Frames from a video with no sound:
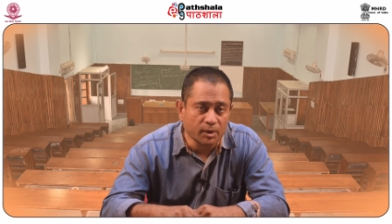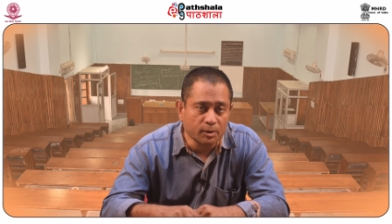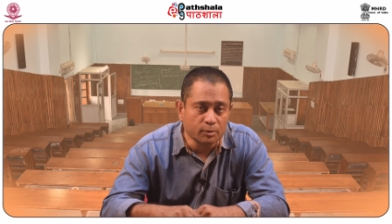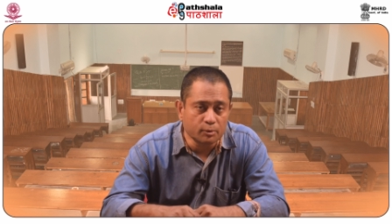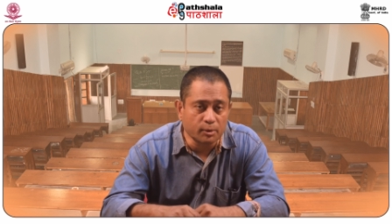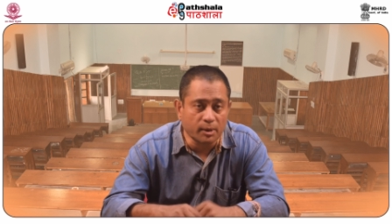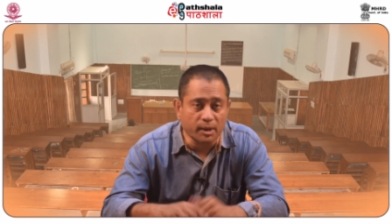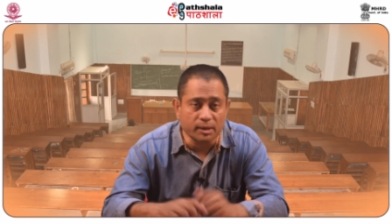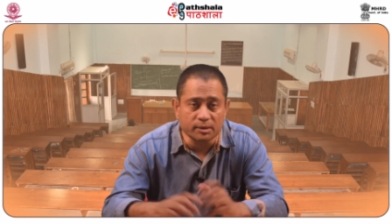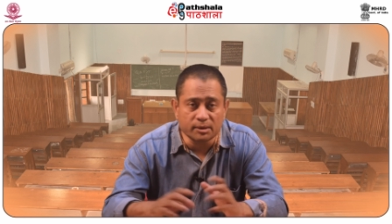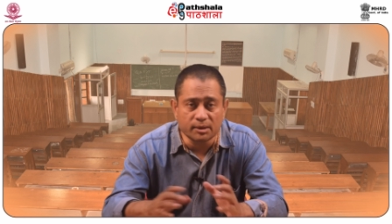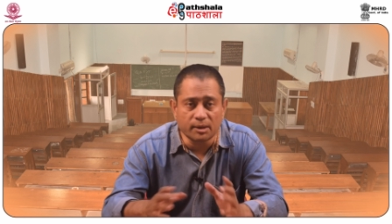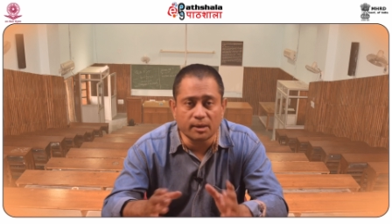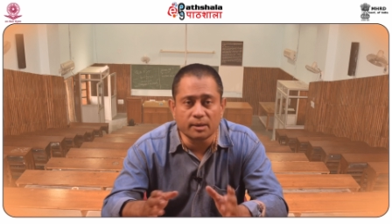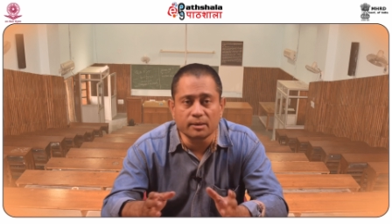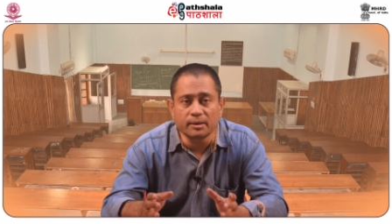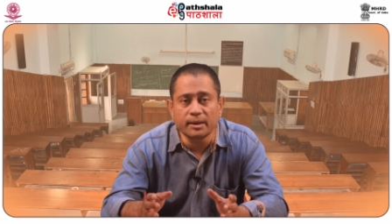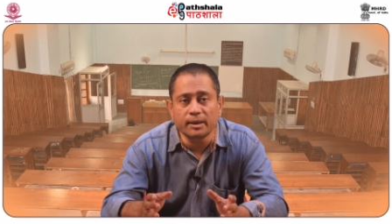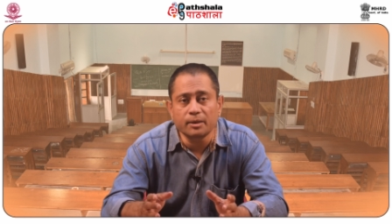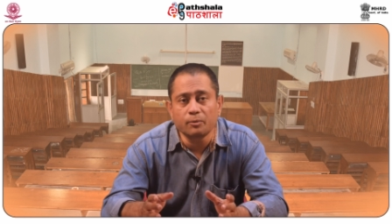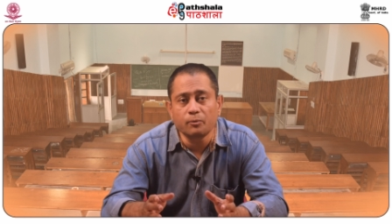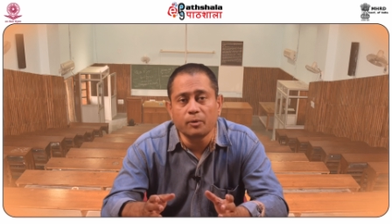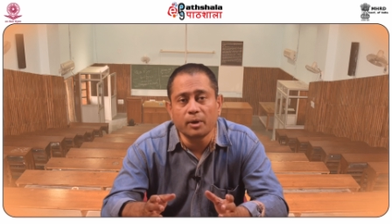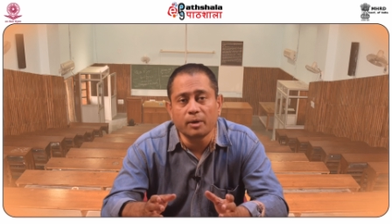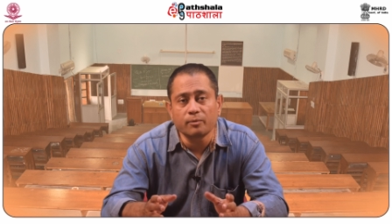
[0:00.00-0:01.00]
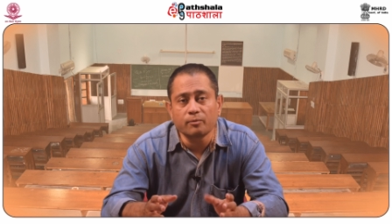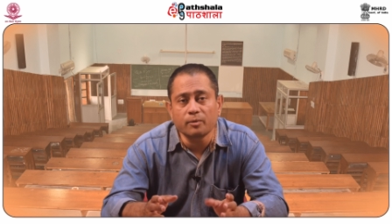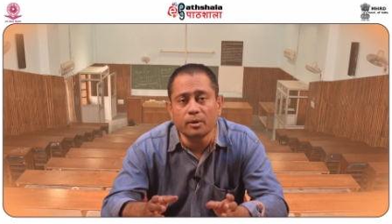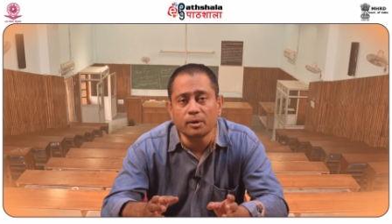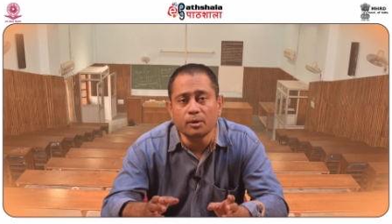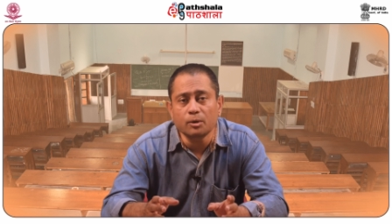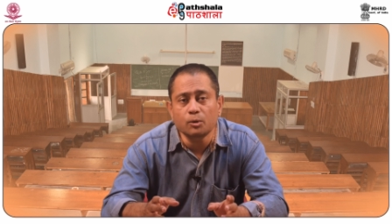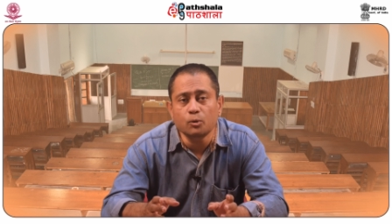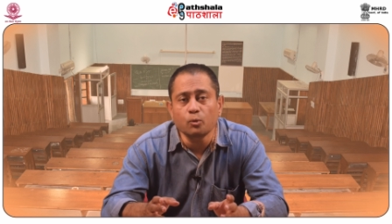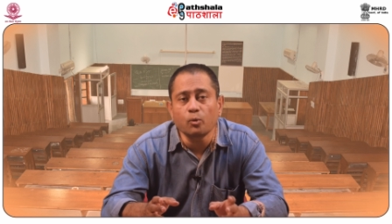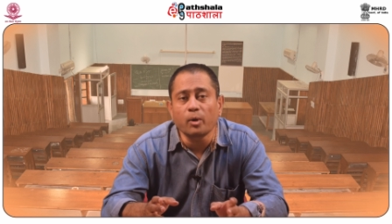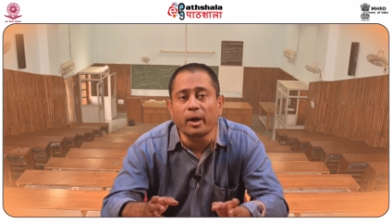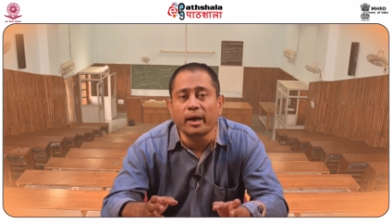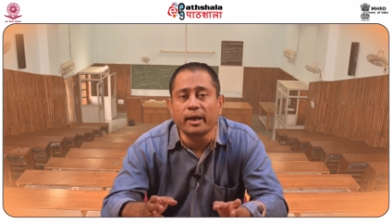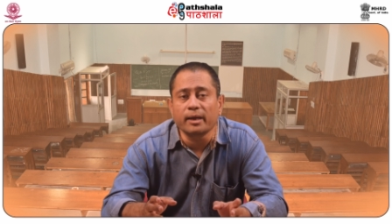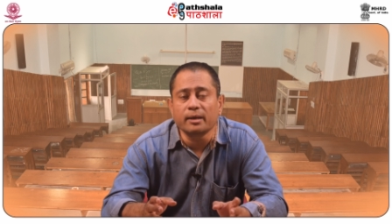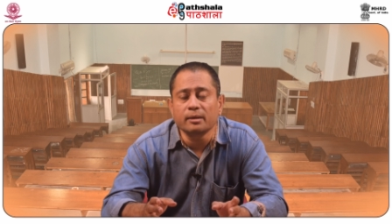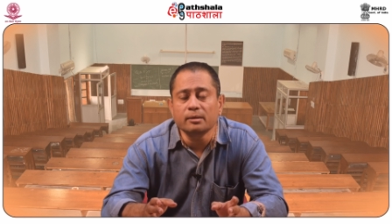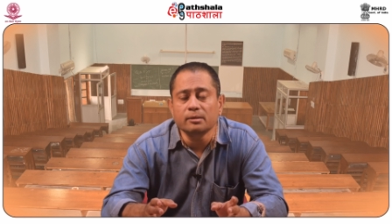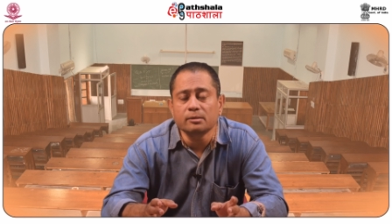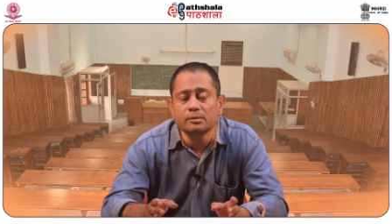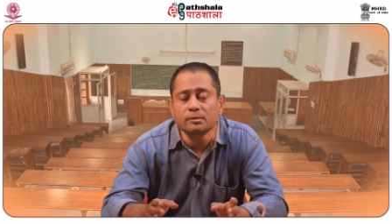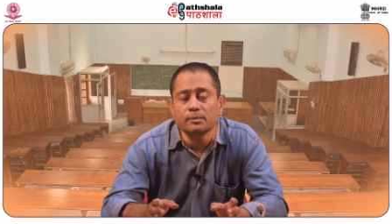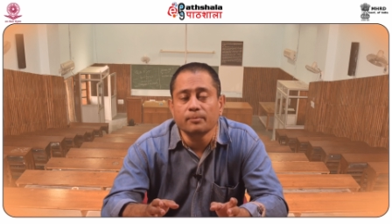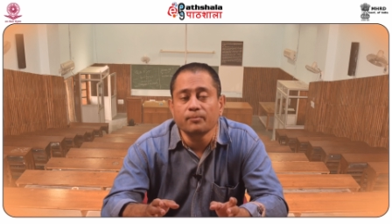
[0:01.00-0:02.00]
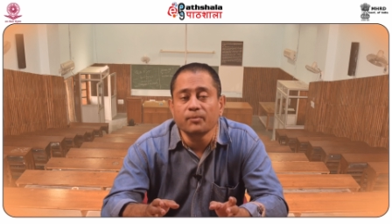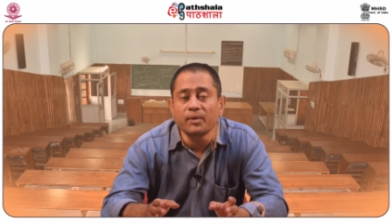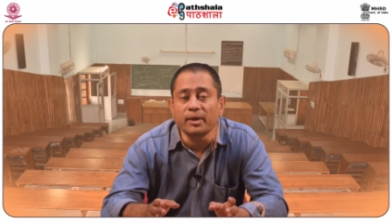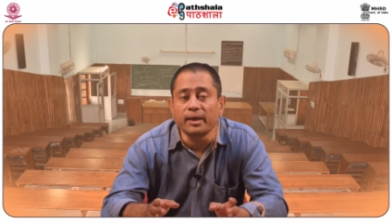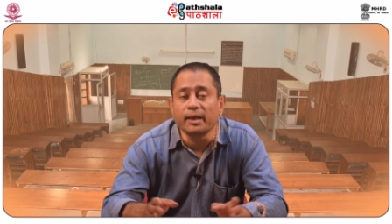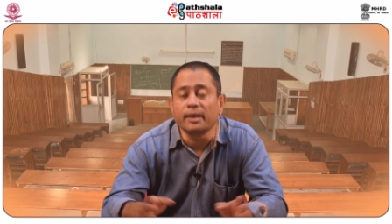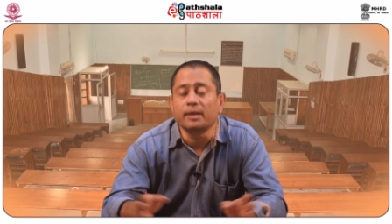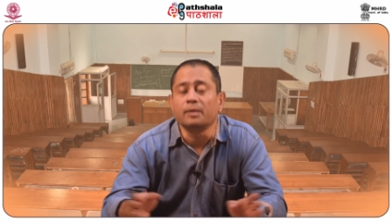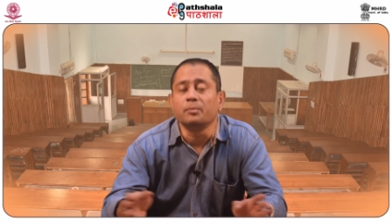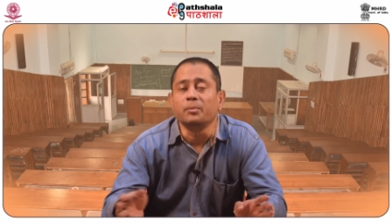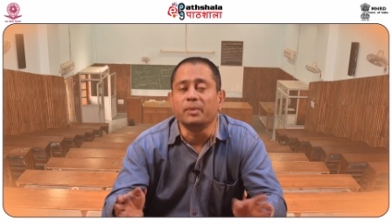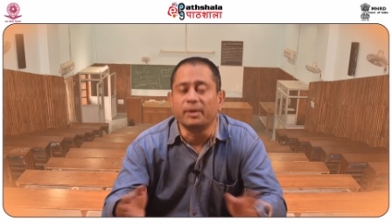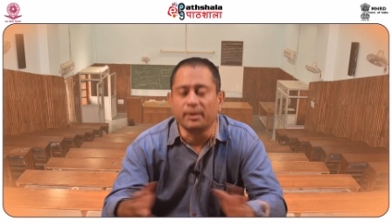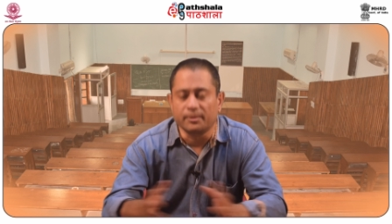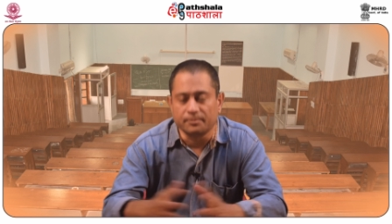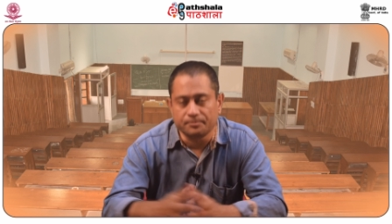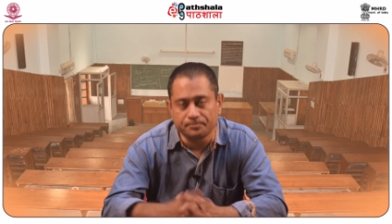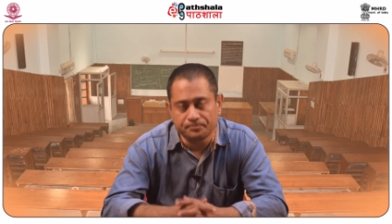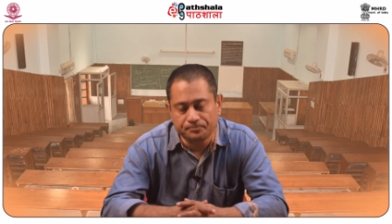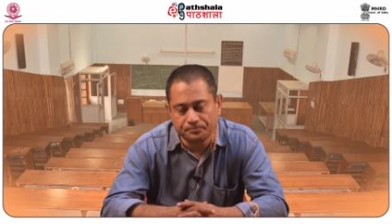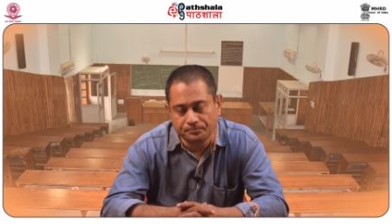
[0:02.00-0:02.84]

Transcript: So consider that you have got two ions A and B.